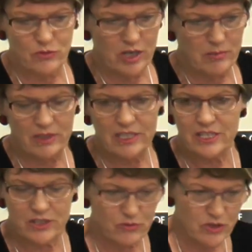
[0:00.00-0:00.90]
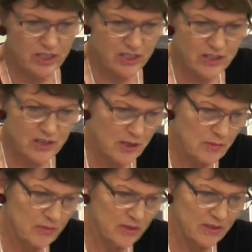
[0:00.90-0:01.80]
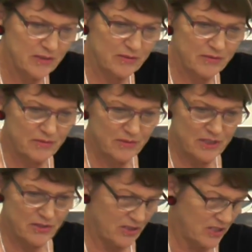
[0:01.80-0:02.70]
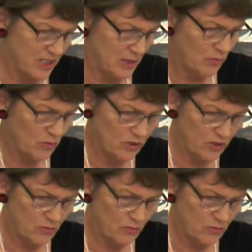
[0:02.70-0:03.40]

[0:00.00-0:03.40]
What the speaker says: the right place at the right time, whereas these boys